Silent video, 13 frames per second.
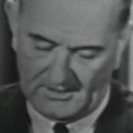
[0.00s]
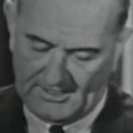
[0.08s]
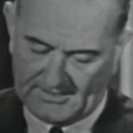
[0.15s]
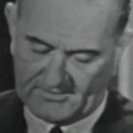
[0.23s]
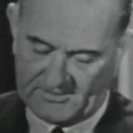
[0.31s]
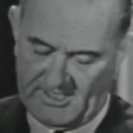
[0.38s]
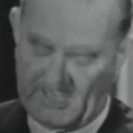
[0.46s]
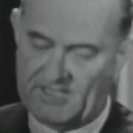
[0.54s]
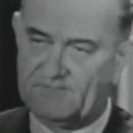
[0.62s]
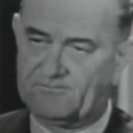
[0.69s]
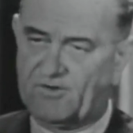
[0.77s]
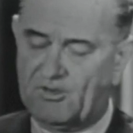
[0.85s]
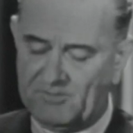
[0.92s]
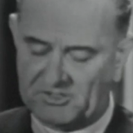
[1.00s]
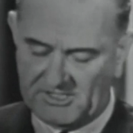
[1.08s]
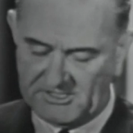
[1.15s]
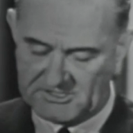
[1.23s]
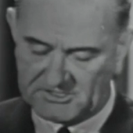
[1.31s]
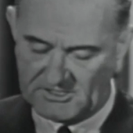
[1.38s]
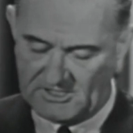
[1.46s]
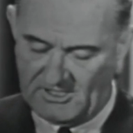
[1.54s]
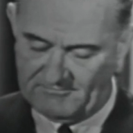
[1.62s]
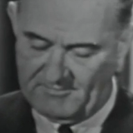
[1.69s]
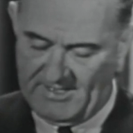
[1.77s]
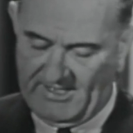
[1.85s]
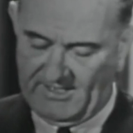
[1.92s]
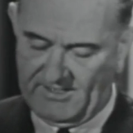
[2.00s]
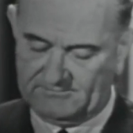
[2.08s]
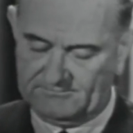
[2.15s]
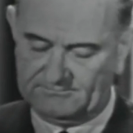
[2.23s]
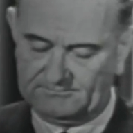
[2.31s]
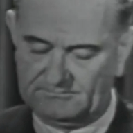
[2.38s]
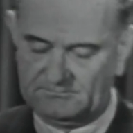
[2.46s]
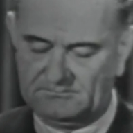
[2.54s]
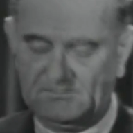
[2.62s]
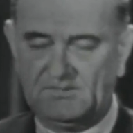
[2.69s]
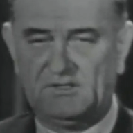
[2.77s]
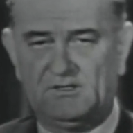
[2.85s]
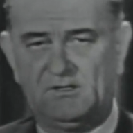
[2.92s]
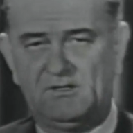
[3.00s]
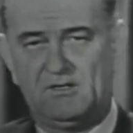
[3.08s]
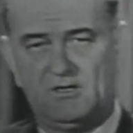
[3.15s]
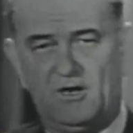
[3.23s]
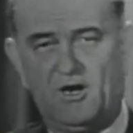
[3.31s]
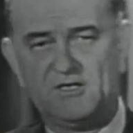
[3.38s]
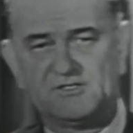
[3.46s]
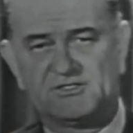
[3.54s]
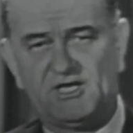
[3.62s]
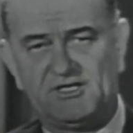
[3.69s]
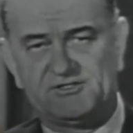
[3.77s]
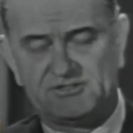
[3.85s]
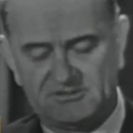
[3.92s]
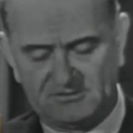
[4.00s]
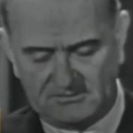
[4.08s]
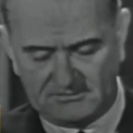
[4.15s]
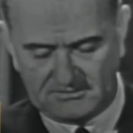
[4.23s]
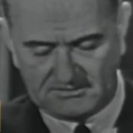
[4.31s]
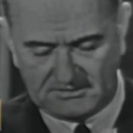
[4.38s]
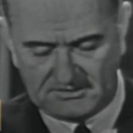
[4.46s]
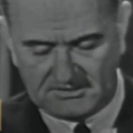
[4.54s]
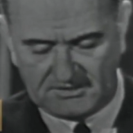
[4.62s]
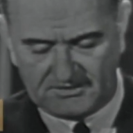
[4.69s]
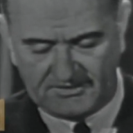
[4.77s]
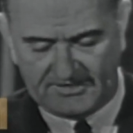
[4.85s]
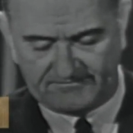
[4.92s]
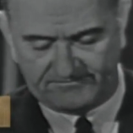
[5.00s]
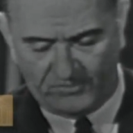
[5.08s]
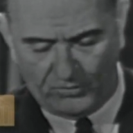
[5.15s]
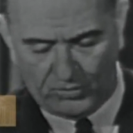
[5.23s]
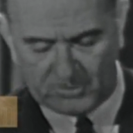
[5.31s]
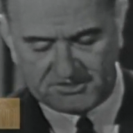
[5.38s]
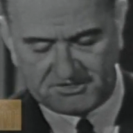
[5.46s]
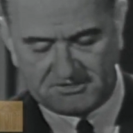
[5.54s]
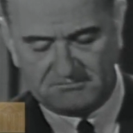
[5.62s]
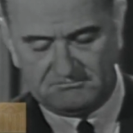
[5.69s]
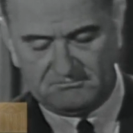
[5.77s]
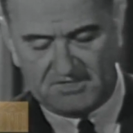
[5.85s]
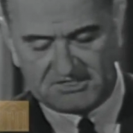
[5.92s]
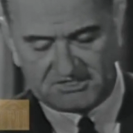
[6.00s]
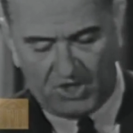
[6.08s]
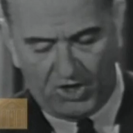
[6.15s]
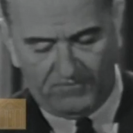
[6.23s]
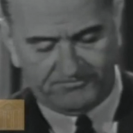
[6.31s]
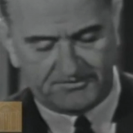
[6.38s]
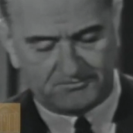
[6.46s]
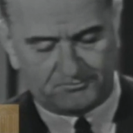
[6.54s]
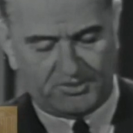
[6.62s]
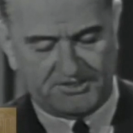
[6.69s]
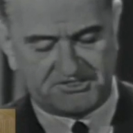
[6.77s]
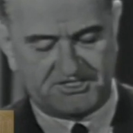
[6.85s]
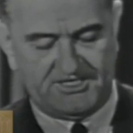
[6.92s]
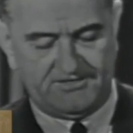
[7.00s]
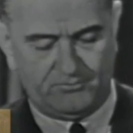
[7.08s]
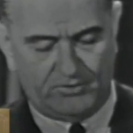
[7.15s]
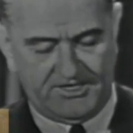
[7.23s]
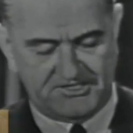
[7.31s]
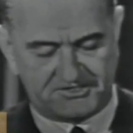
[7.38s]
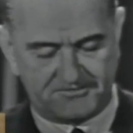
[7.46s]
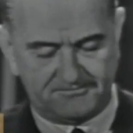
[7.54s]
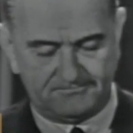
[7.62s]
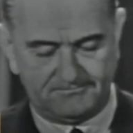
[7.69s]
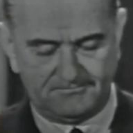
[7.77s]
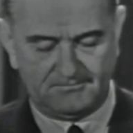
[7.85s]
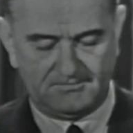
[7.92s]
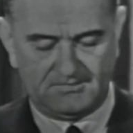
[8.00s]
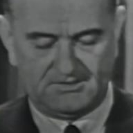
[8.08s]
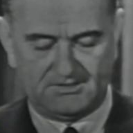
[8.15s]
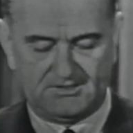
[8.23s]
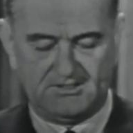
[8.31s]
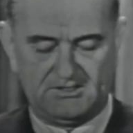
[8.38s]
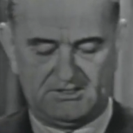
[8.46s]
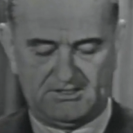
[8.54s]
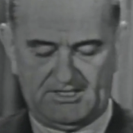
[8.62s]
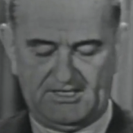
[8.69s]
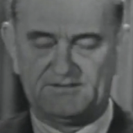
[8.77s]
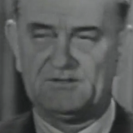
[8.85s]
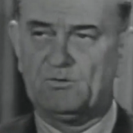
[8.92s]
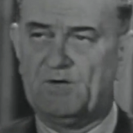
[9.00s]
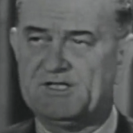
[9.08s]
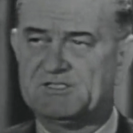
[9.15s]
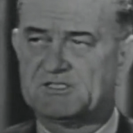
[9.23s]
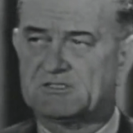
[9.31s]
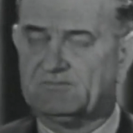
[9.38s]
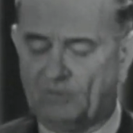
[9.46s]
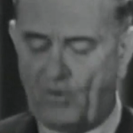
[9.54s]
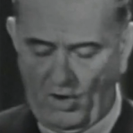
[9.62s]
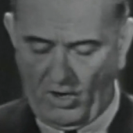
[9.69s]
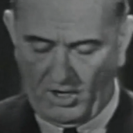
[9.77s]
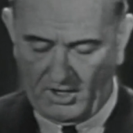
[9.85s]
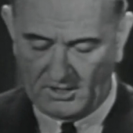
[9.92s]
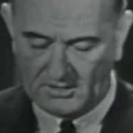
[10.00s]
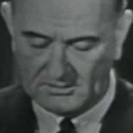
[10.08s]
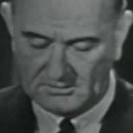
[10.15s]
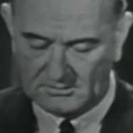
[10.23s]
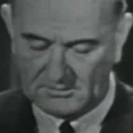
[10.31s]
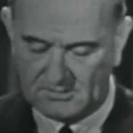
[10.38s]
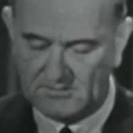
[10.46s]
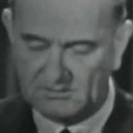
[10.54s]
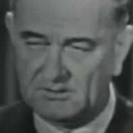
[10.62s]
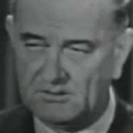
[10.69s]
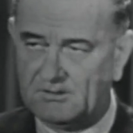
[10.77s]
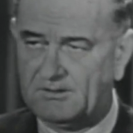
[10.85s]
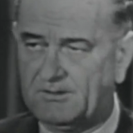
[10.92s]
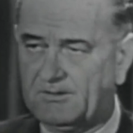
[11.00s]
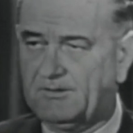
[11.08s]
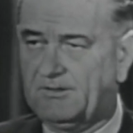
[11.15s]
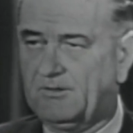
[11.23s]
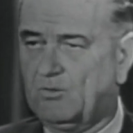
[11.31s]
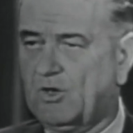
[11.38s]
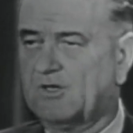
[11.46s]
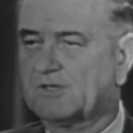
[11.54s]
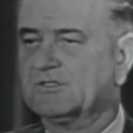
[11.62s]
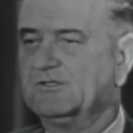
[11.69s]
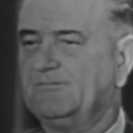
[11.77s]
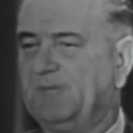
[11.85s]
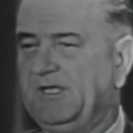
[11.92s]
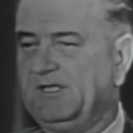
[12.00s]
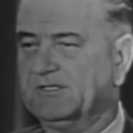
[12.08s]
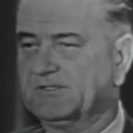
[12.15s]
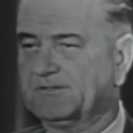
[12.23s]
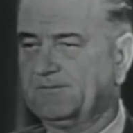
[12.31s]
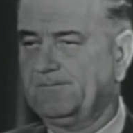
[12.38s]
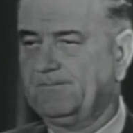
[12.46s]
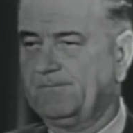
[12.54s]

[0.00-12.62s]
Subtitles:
Yet the infirmities of man are such that force must often precede reason, and the waste of war the works of peace.